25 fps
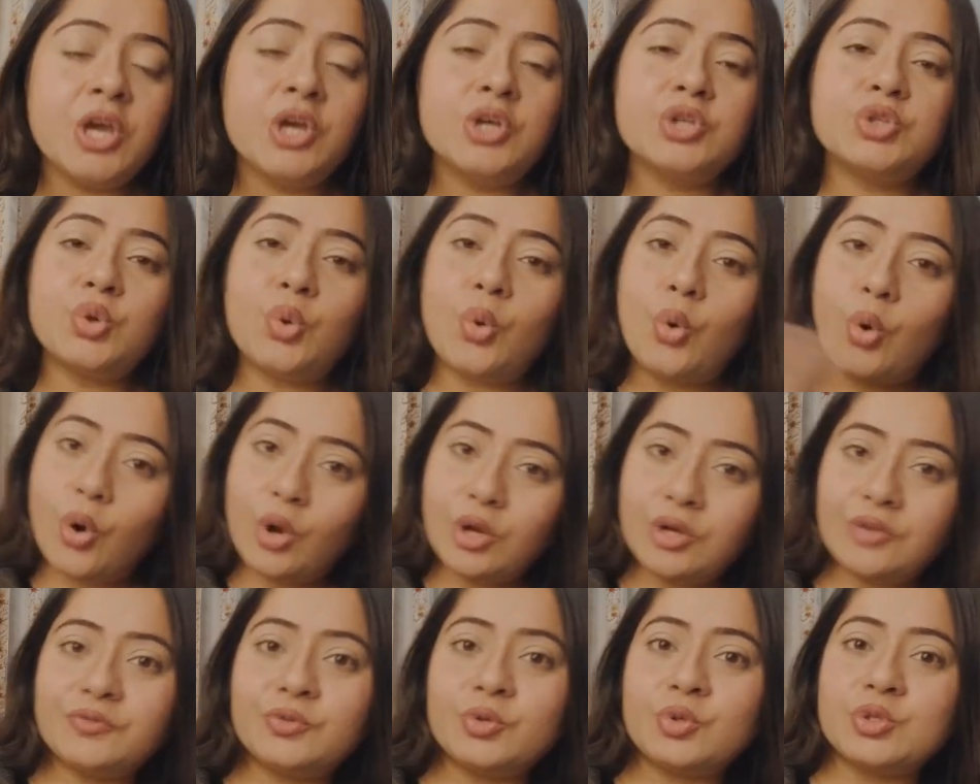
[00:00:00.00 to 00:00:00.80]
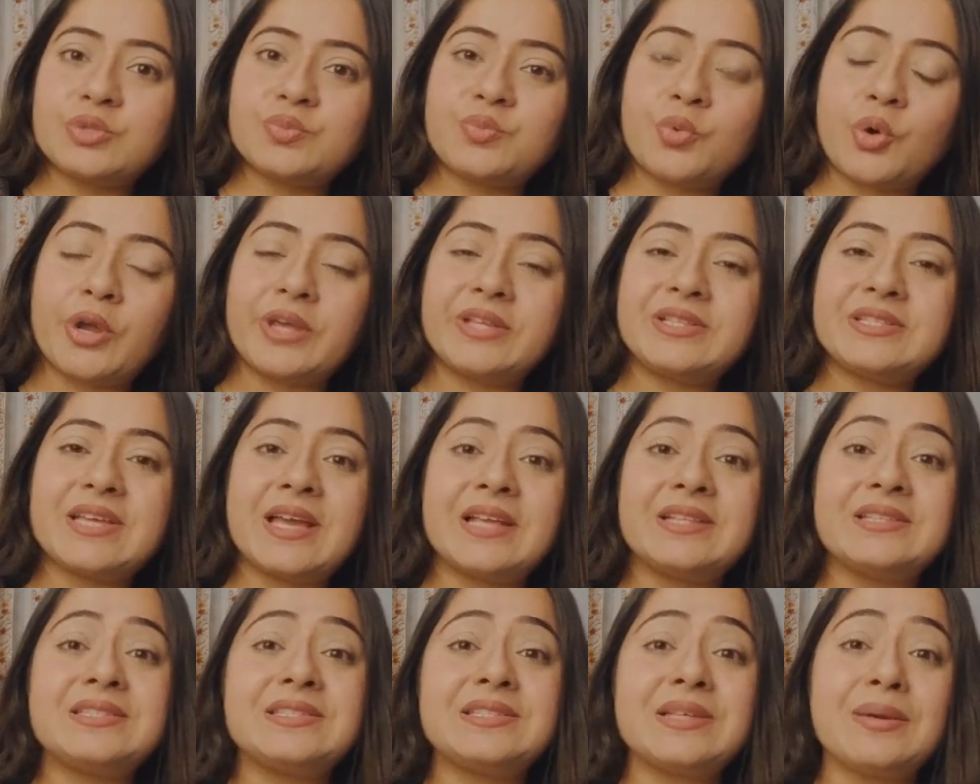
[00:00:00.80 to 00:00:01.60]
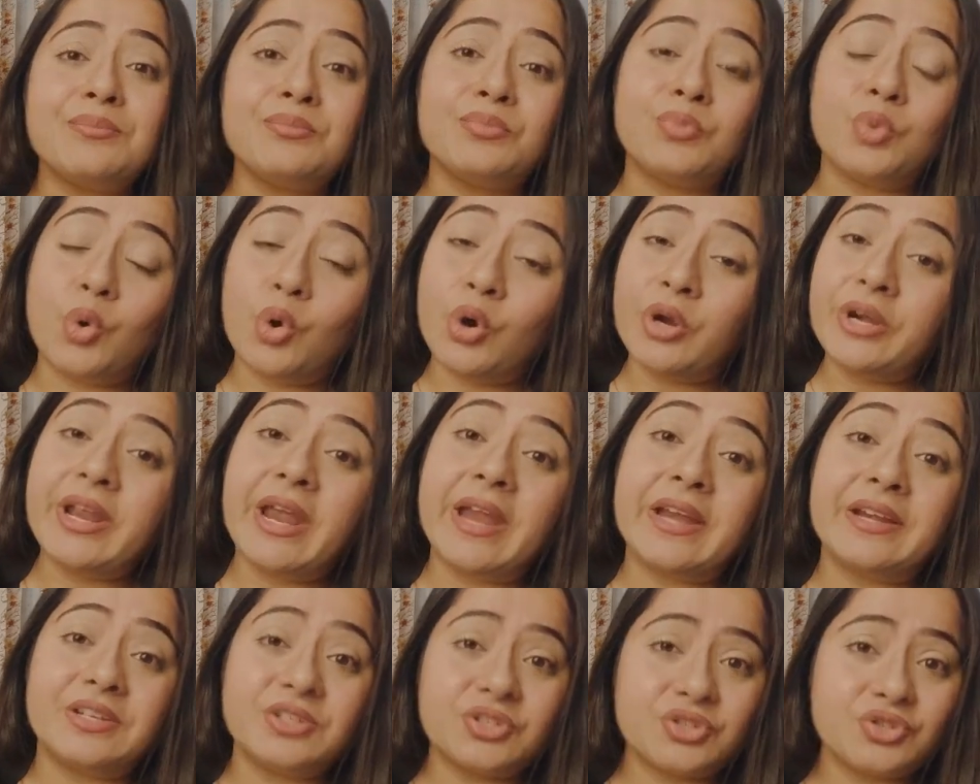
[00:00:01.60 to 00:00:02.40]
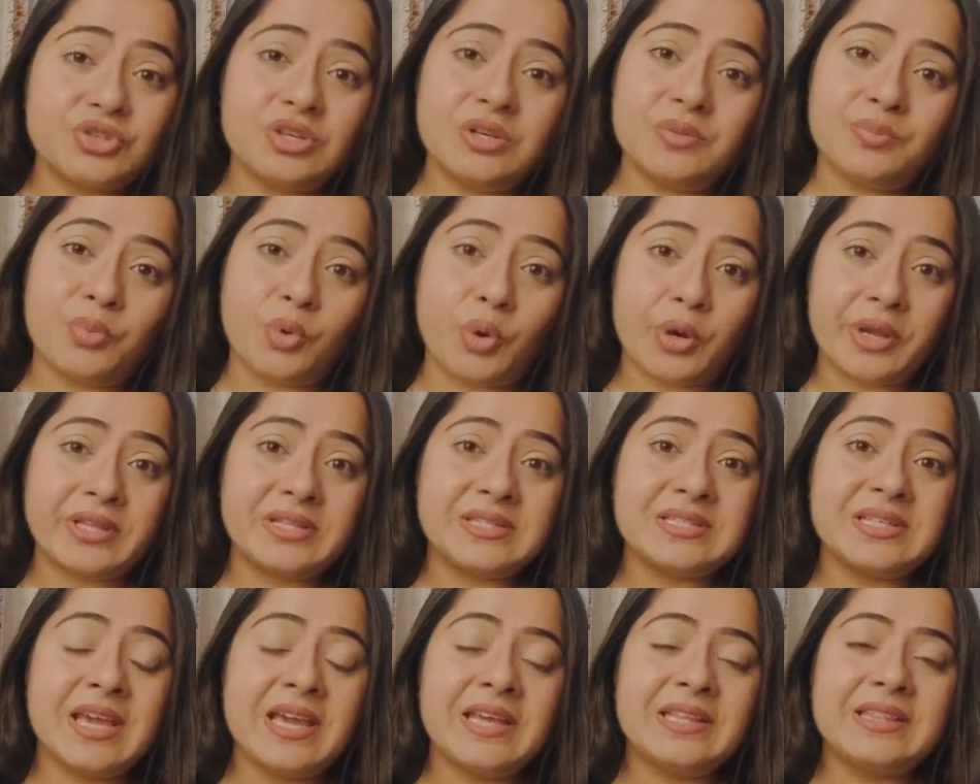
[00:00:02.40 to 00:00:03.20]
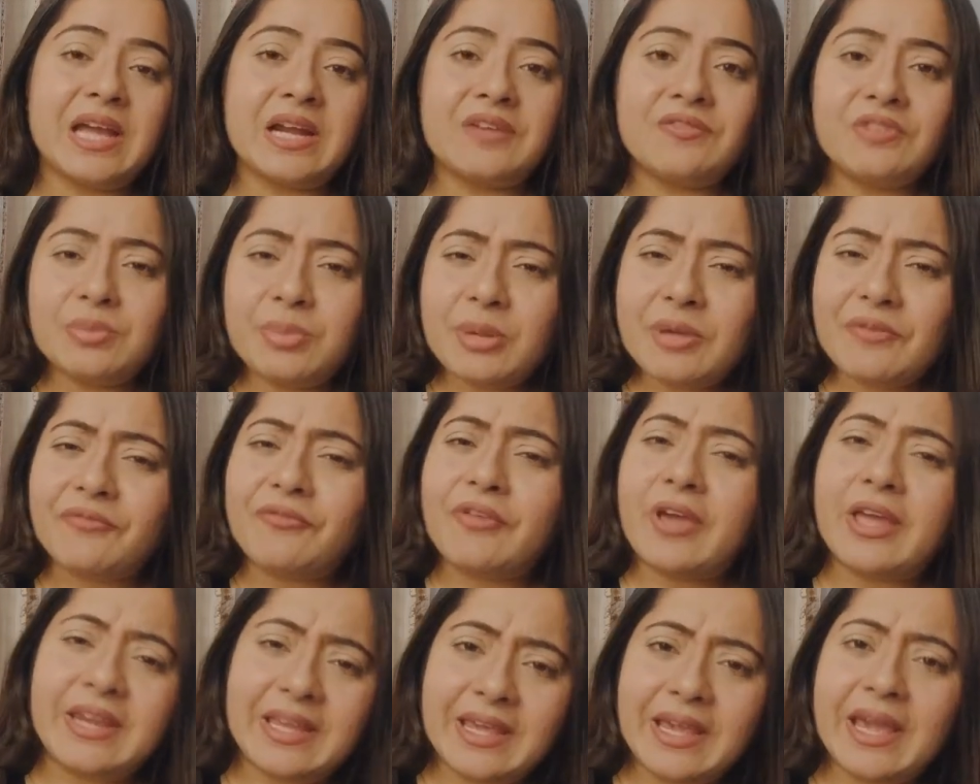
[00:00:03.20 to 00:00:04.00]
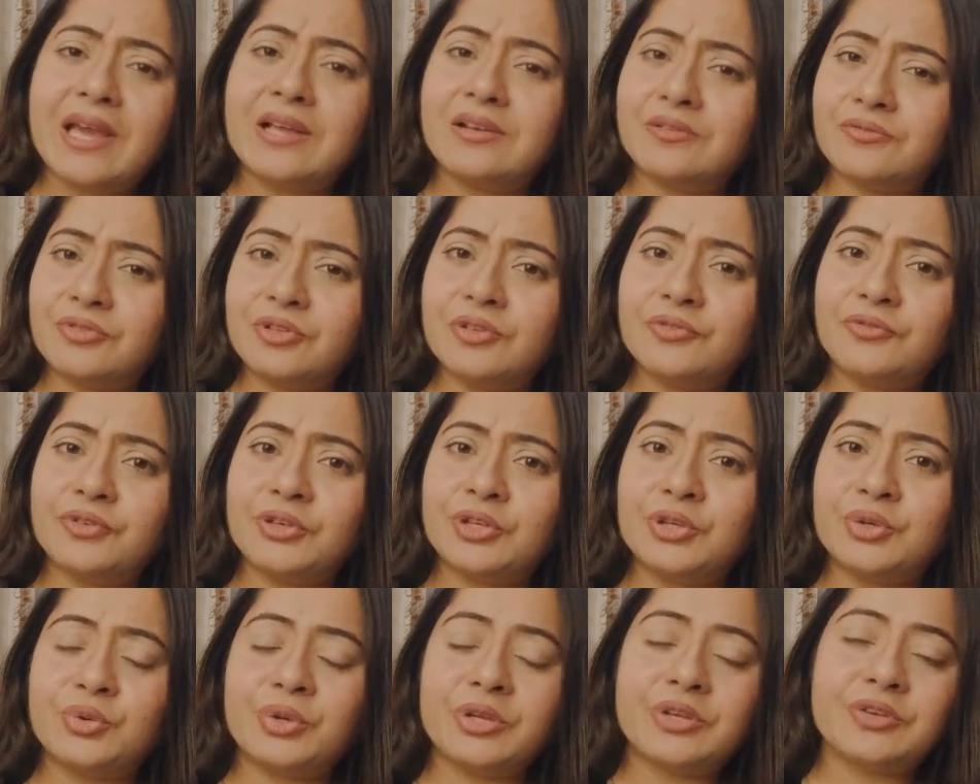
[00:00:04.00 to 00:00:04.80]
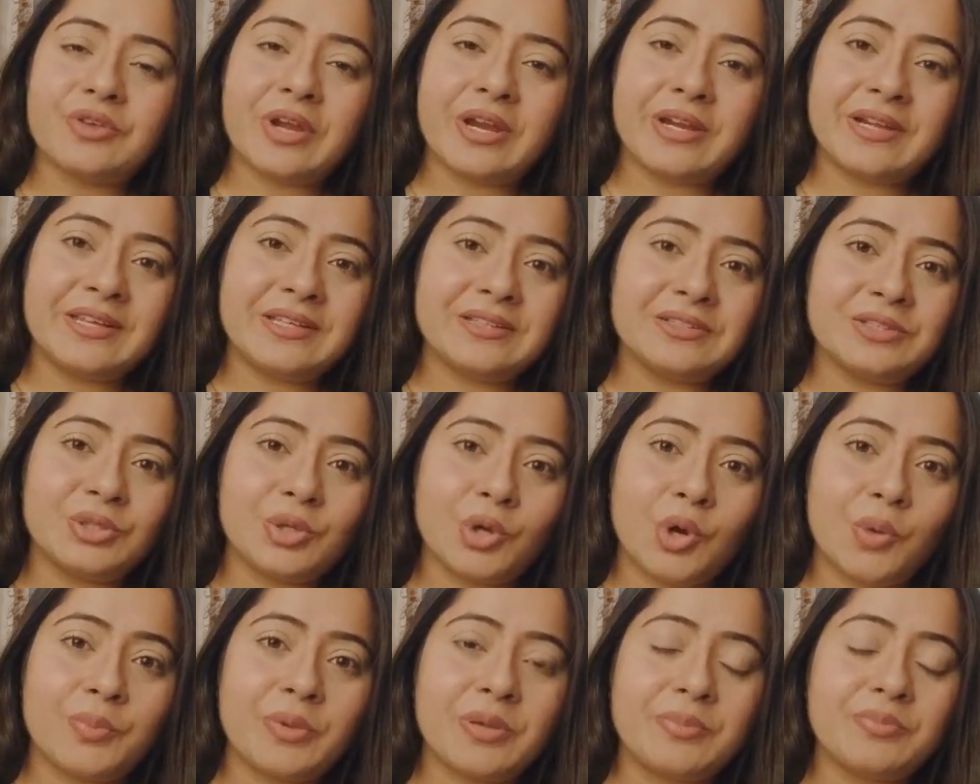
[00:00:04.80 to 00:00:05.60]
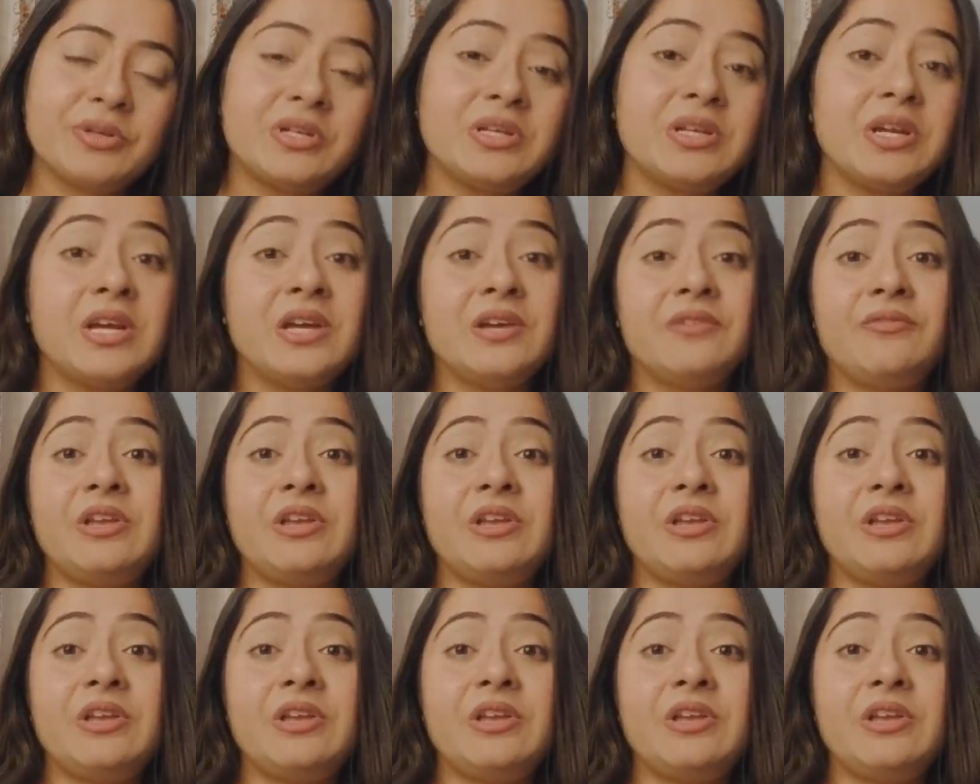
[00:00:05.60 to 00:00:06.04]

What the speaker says: So all of those points and some more additional points that will be very helpful for you in writing the law paper,